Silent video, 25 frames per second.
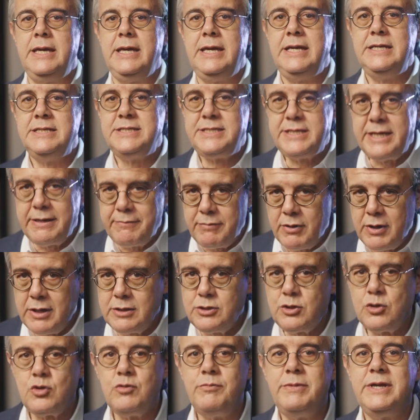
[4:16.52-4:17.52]
In several
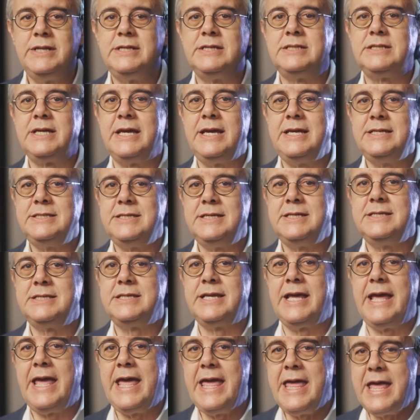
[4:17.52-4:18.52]
documented
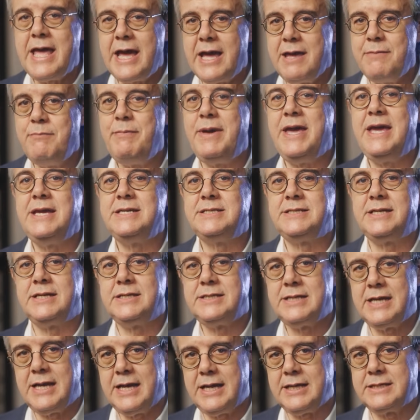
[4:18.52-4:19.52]
cases, AI-based
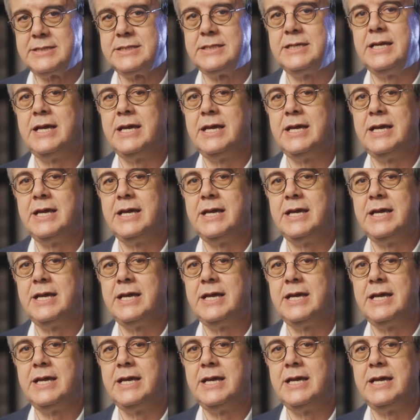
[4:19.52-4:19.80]
attacks